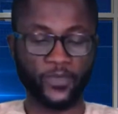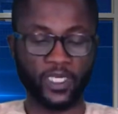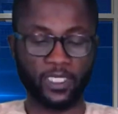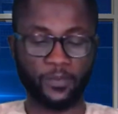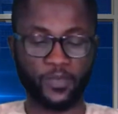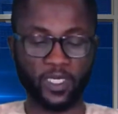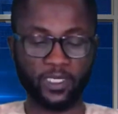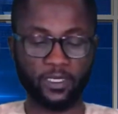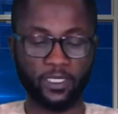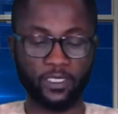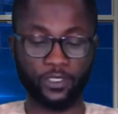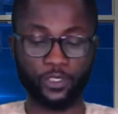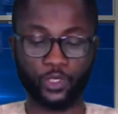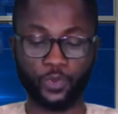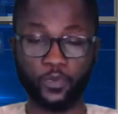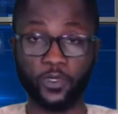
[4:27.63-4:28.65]
The
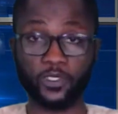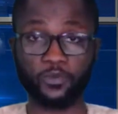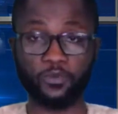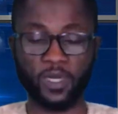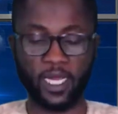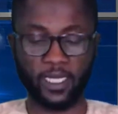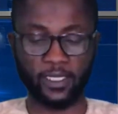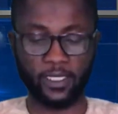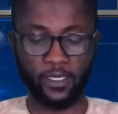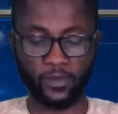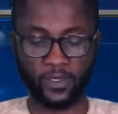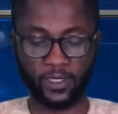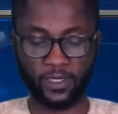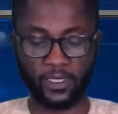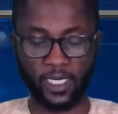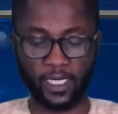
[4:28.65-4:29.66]
presidential spokesman
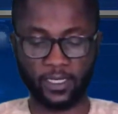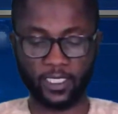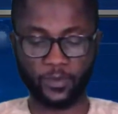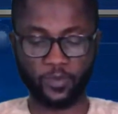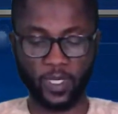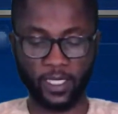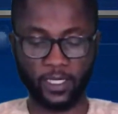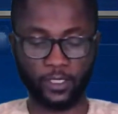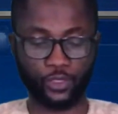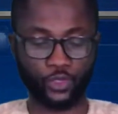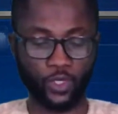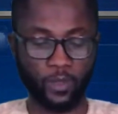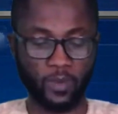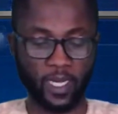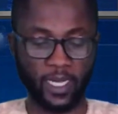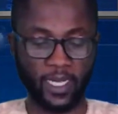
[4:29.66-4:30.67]
noted that despite the
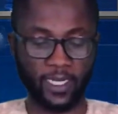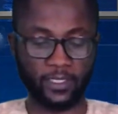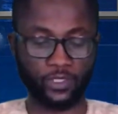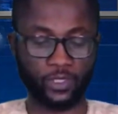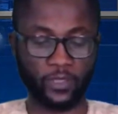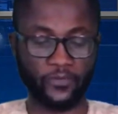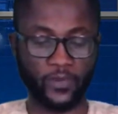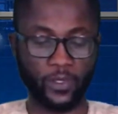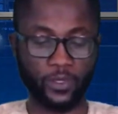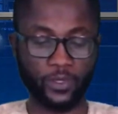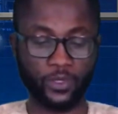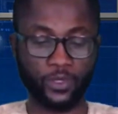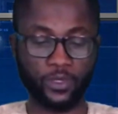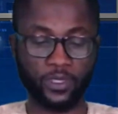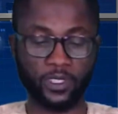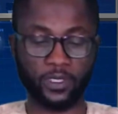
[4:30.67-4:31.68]
trauma and
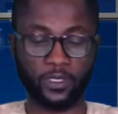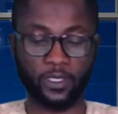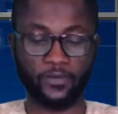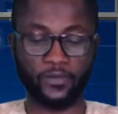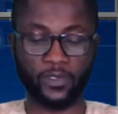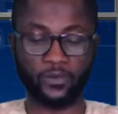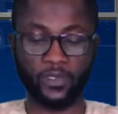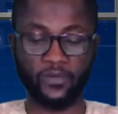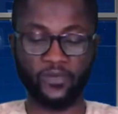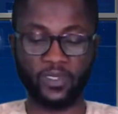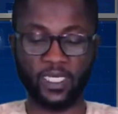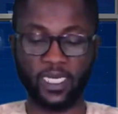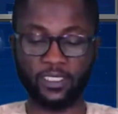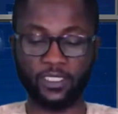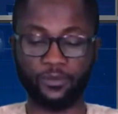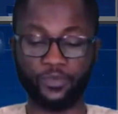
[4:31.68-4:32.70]
travails users of the River
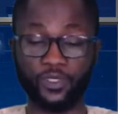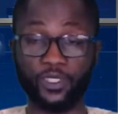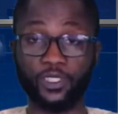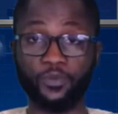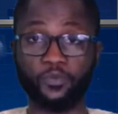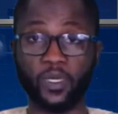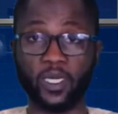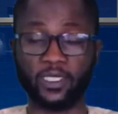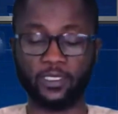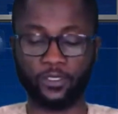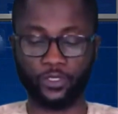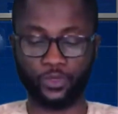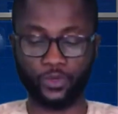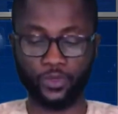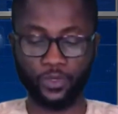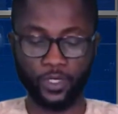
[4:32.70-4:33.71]
Niger Bridge passes
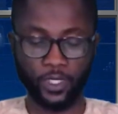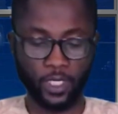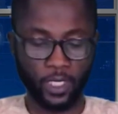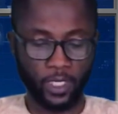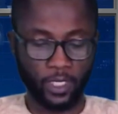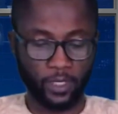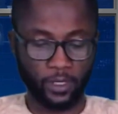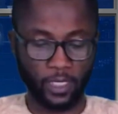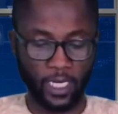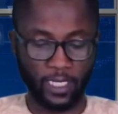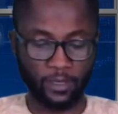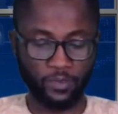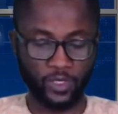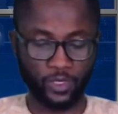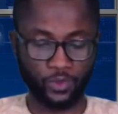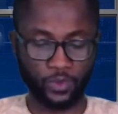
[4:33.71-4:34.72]
through, the
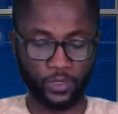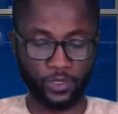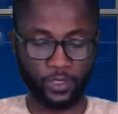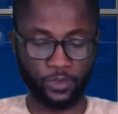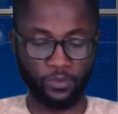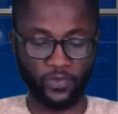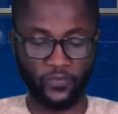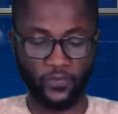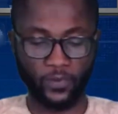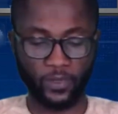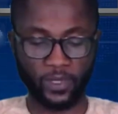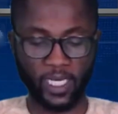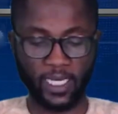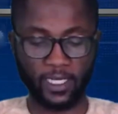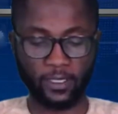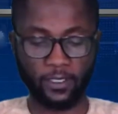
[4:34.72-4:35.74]
administration before
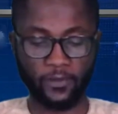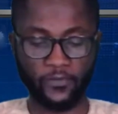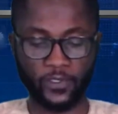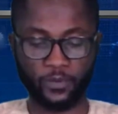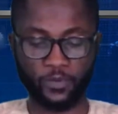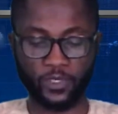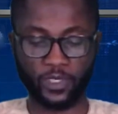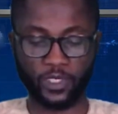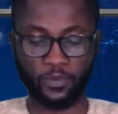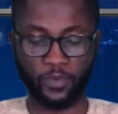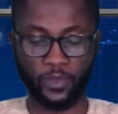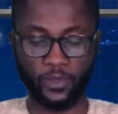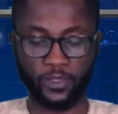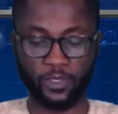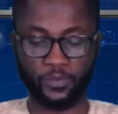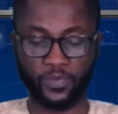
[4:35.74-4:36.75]
that of his
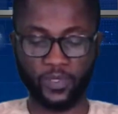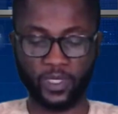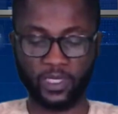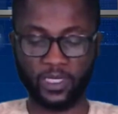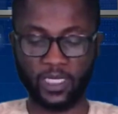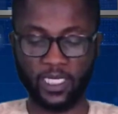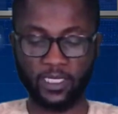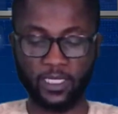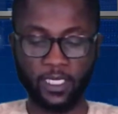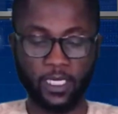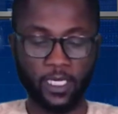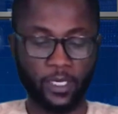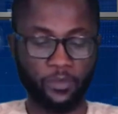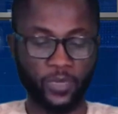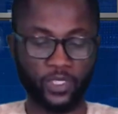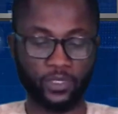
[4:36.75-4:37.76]
principal, the president,
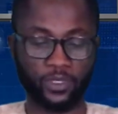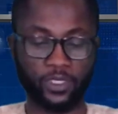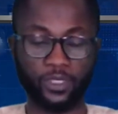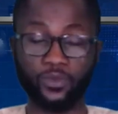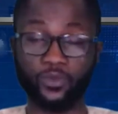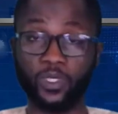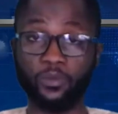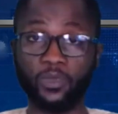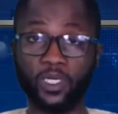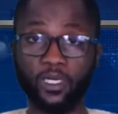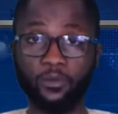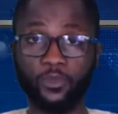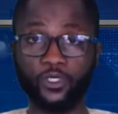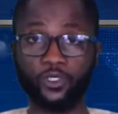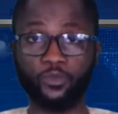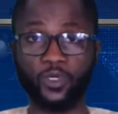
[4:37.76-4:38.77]
Major General
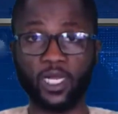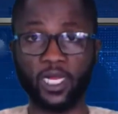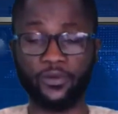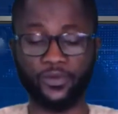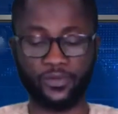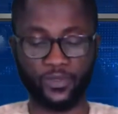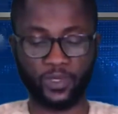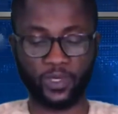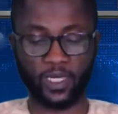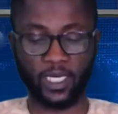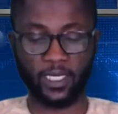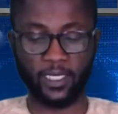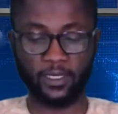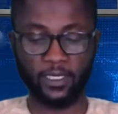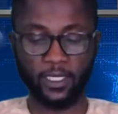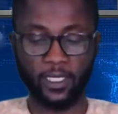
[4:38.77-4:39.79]
Muhammadu Buhari,
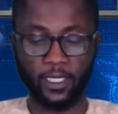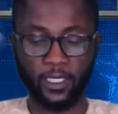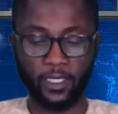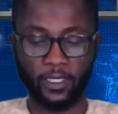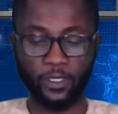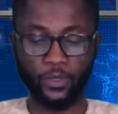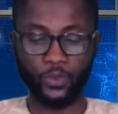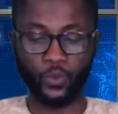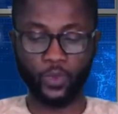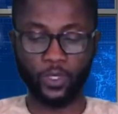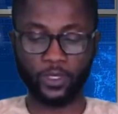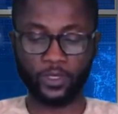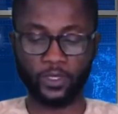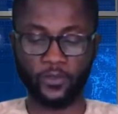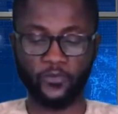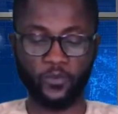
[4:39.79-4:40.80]
retired, used
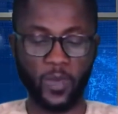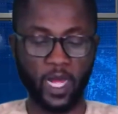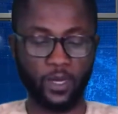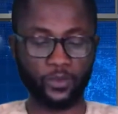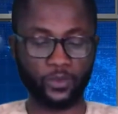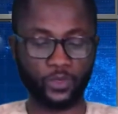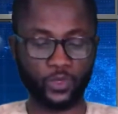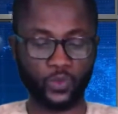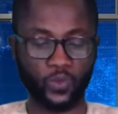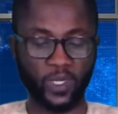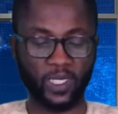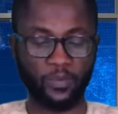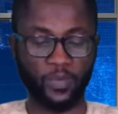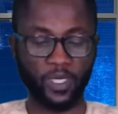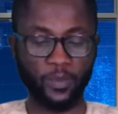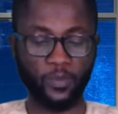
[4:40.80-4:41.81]
words of mouth to sway
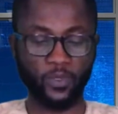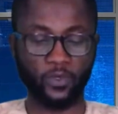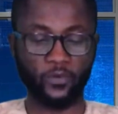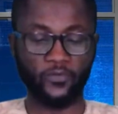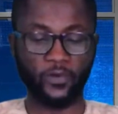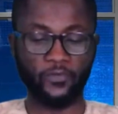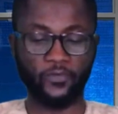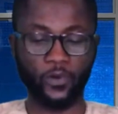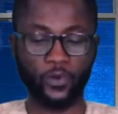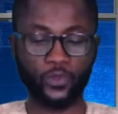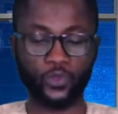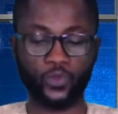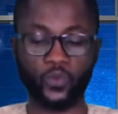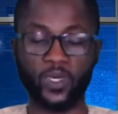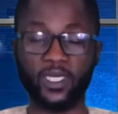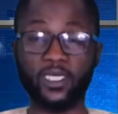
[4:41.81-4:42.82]
the people for
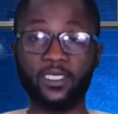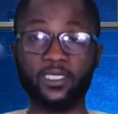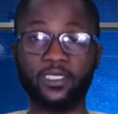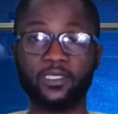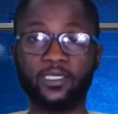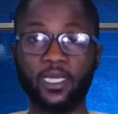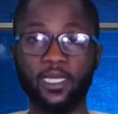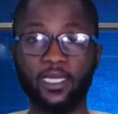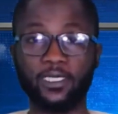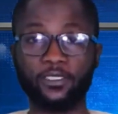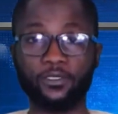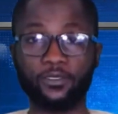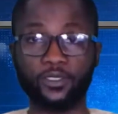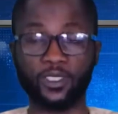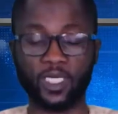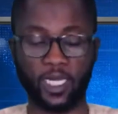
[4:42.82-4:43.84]
votes when it's
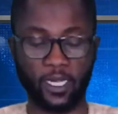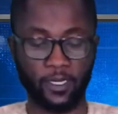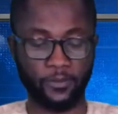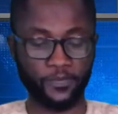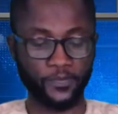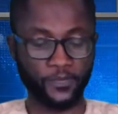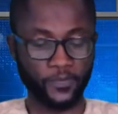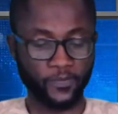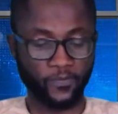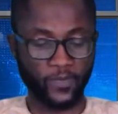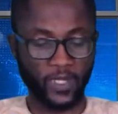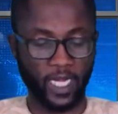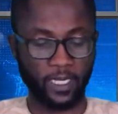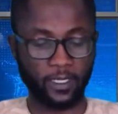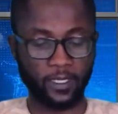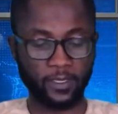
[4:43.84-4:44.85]
election time.
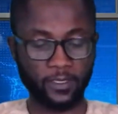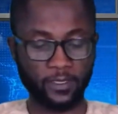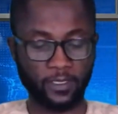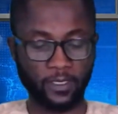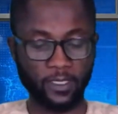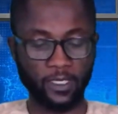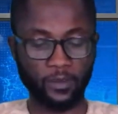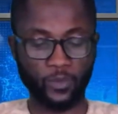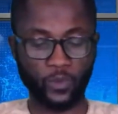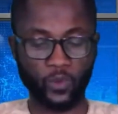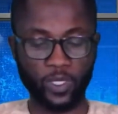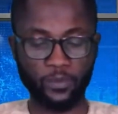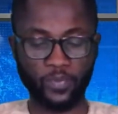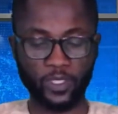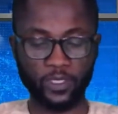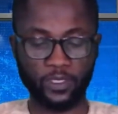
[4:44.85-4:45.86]
According to him,
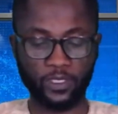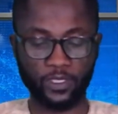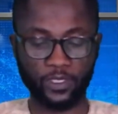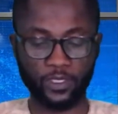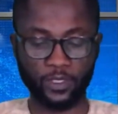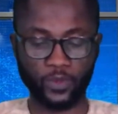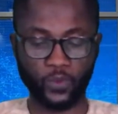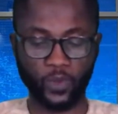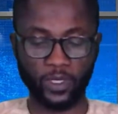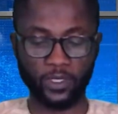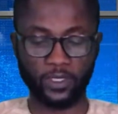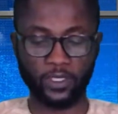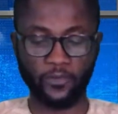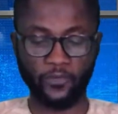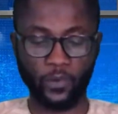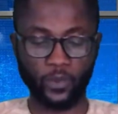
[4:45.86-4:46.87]
when politicians want
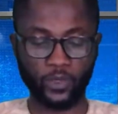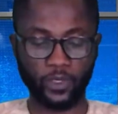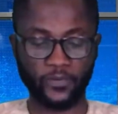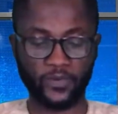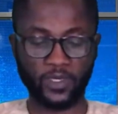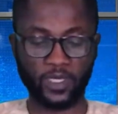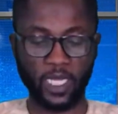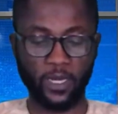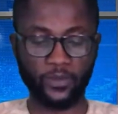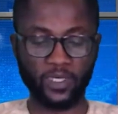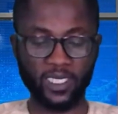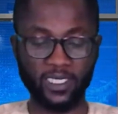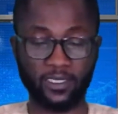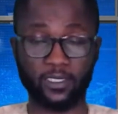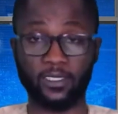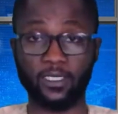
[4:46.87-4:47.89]
the vote of
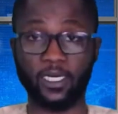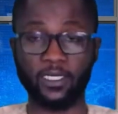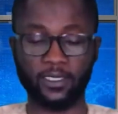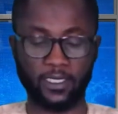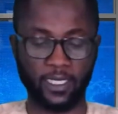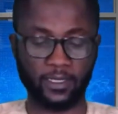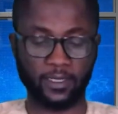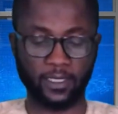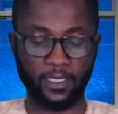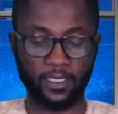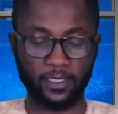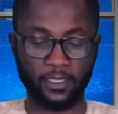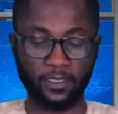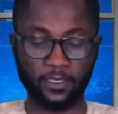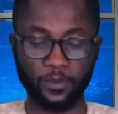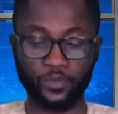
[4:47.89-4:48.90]
Southeasterners as
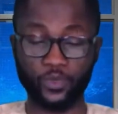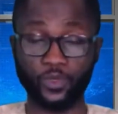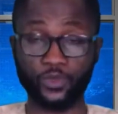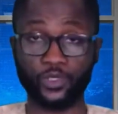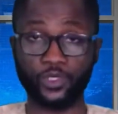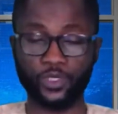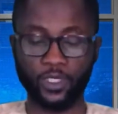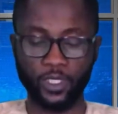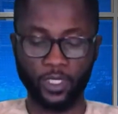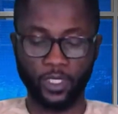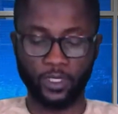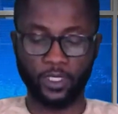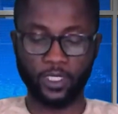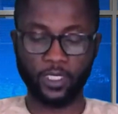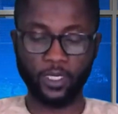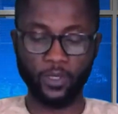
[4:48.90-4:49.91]
elections approach,
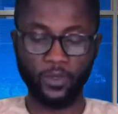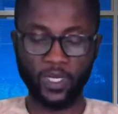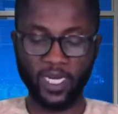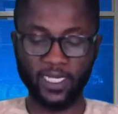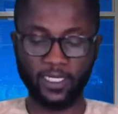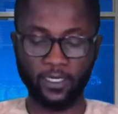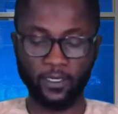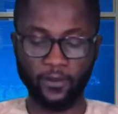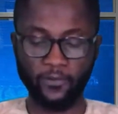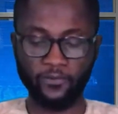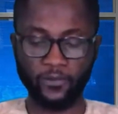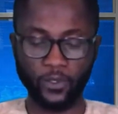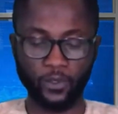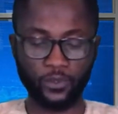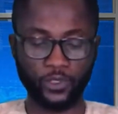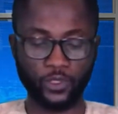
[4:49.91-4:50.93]
they go and
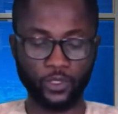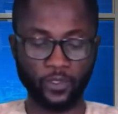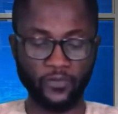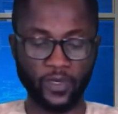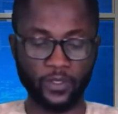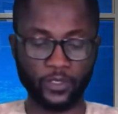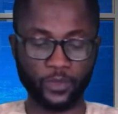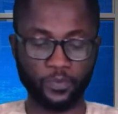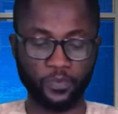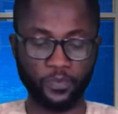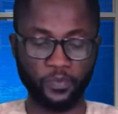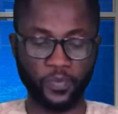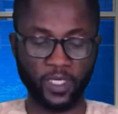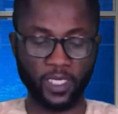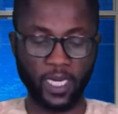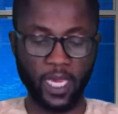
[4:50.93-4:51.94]
offload shovels,
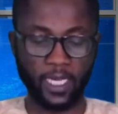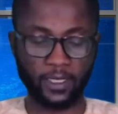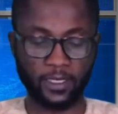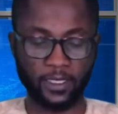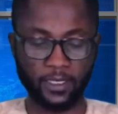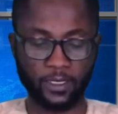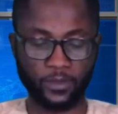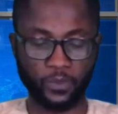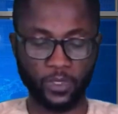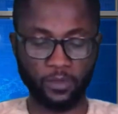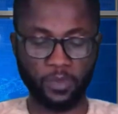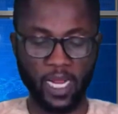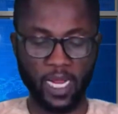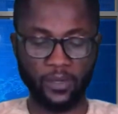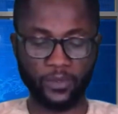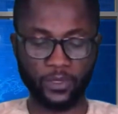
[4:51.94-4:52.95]
pickaxes,
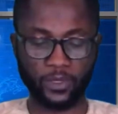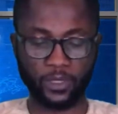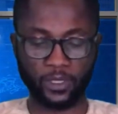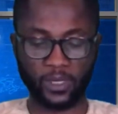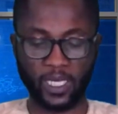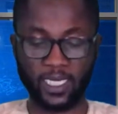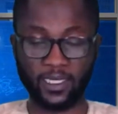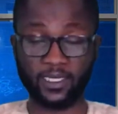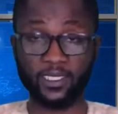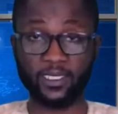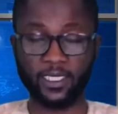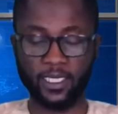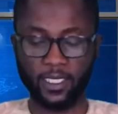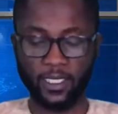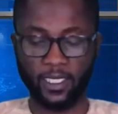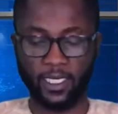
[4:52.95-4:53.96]
wheelbarrows, cutlasses,
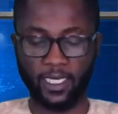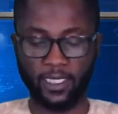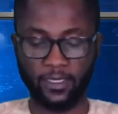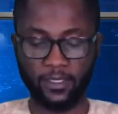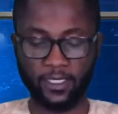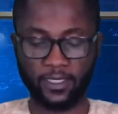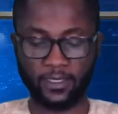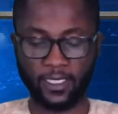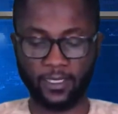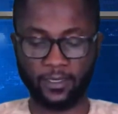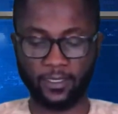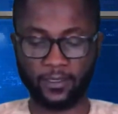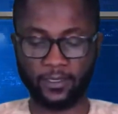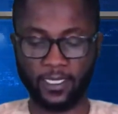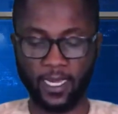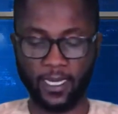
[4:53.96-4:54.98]
and others at the
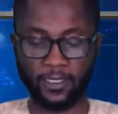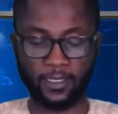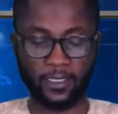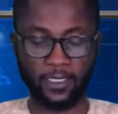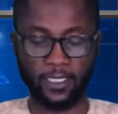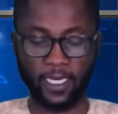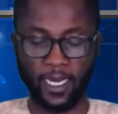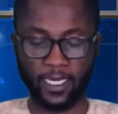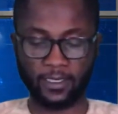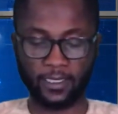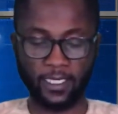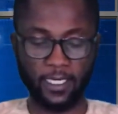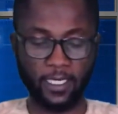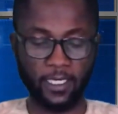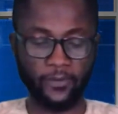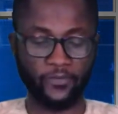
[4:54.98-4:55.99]
site, as
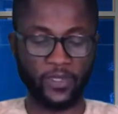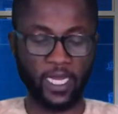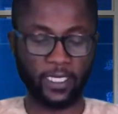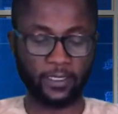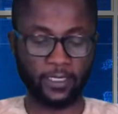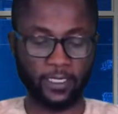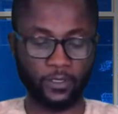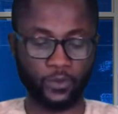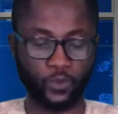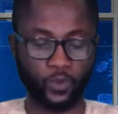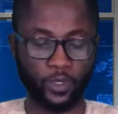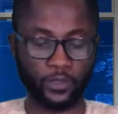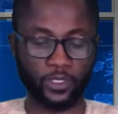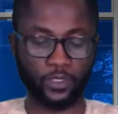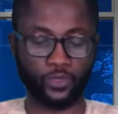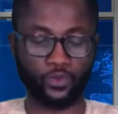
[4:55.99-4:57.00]
if that is
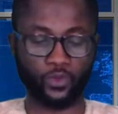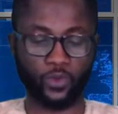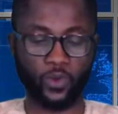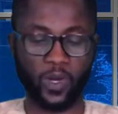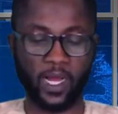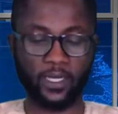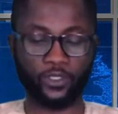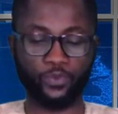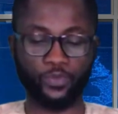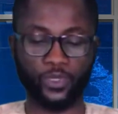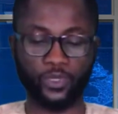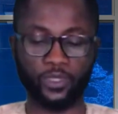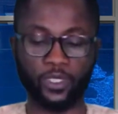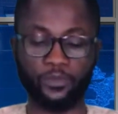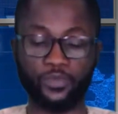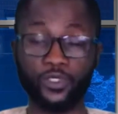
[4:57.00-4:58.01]
what it required to
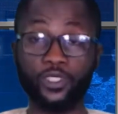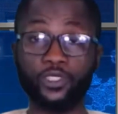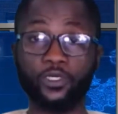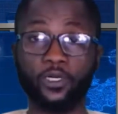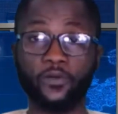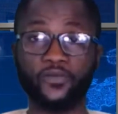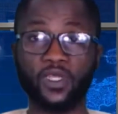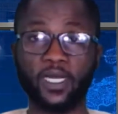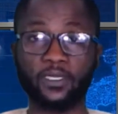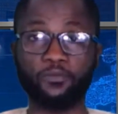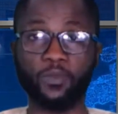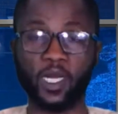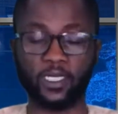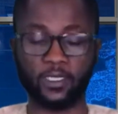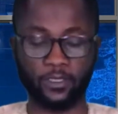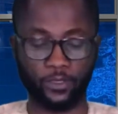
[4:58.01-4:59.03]
build a bridge of that
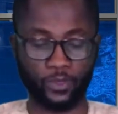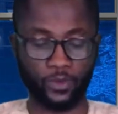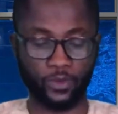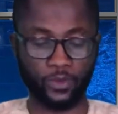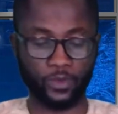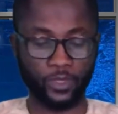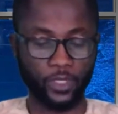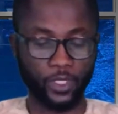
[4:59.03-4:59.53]
magnitude.